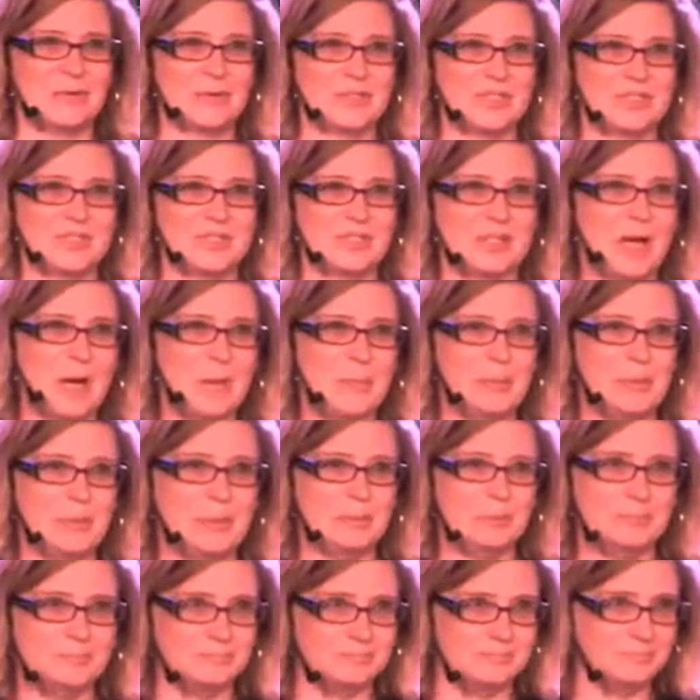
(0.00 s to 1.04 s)
was this
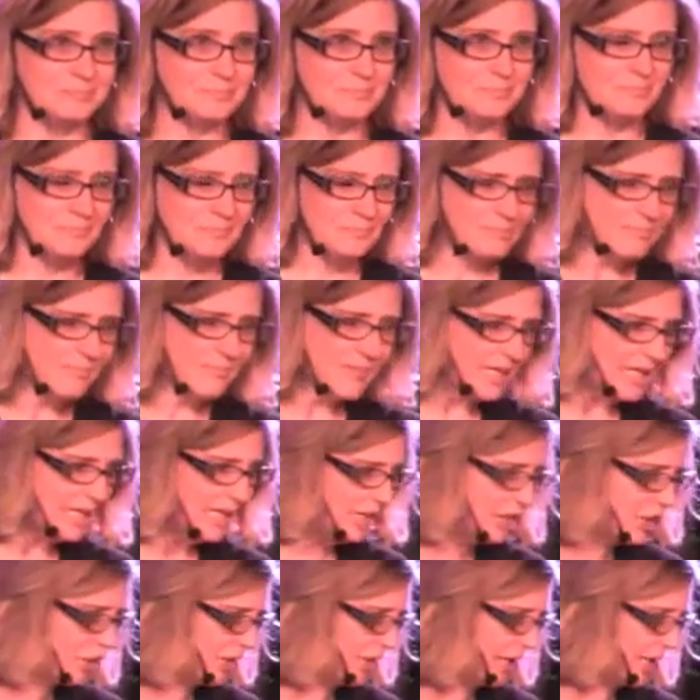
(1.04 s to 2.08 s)
couple,
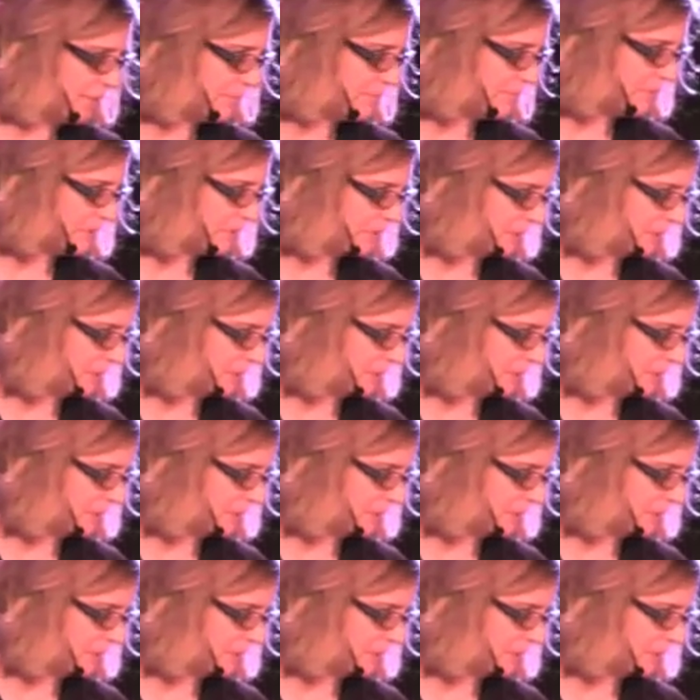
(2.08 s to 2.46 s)
and their names,